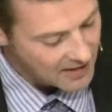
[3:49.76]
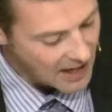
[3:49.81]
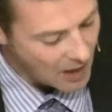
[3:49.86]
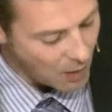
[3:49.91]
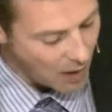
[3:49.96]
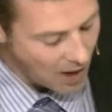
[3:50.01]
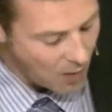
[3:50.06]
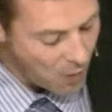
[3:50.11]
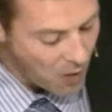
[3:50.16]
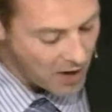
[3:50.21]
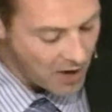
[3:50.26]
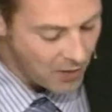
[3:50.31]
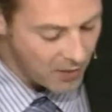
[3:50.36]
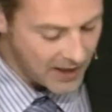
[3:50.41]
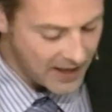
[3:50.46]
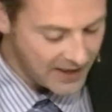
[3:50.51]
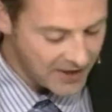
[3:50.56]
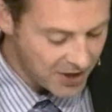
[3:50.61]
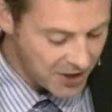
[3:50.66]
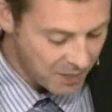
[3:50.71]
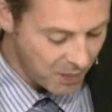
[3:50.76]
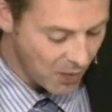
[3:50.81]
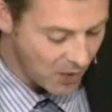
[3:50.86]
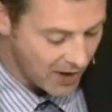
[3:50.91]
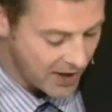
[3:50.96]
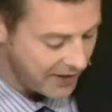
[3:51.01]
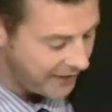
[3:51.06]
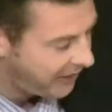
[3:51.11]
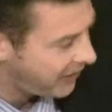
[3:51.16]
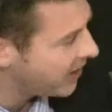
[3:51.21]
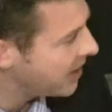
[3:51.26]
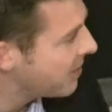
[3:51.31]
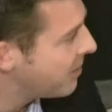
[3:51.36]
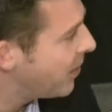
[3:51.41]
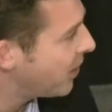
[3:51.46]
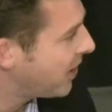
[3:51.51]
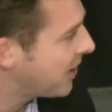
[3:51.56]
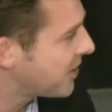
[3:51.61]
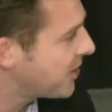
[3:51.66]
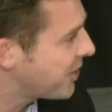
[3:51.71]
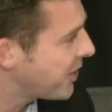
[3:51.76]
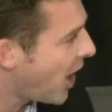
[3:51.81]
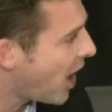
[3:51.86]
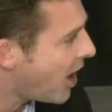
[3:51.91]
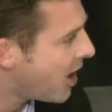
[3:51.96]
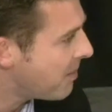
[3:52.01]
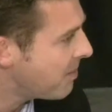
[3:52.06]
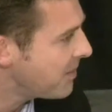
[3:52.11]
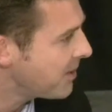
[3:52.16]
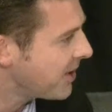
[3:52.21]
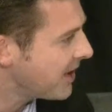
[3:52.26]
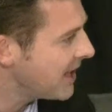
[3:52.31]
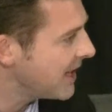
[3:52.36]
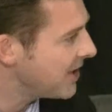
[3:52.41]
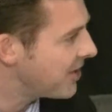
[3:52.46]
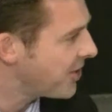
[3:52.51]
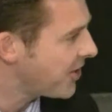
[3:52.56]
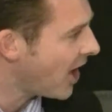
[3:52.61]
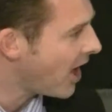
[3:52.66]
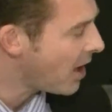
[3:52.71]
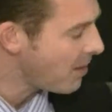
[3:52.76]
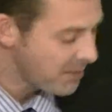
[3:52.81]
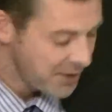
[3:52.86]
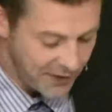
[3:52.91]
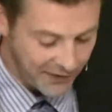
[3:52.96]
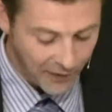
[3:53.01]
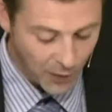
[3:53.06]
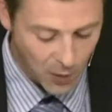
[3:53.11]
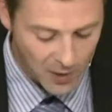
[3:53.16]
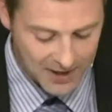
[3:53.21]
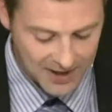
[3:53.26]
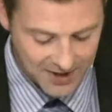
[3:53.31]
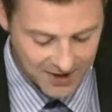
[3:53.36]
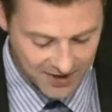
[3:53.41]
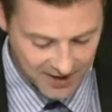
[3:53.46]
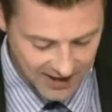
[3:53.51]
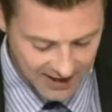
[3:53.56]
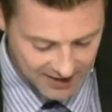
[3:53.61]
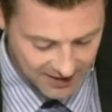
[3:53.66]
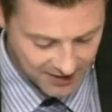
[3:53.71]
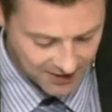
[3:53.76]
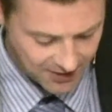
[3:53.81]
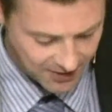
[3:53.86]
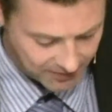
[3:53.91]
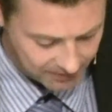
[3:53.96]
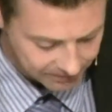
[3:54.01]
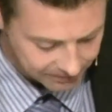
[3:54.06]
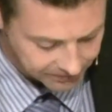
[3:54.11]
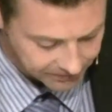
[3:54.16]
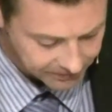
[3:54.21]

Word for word: I, I want to read this morning from the book of Psalms, and it's Psalms 46.